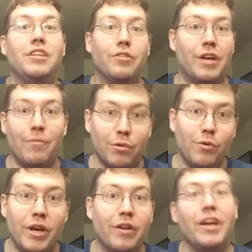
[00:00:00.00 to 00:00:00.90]
either have blue
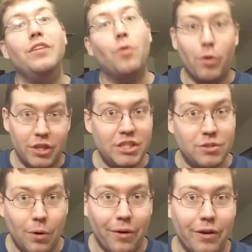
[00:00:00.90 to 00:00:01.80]
hair and or a
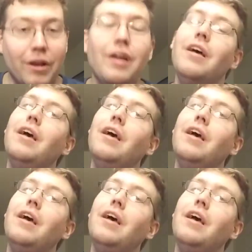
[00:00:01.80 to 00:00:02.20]
sword.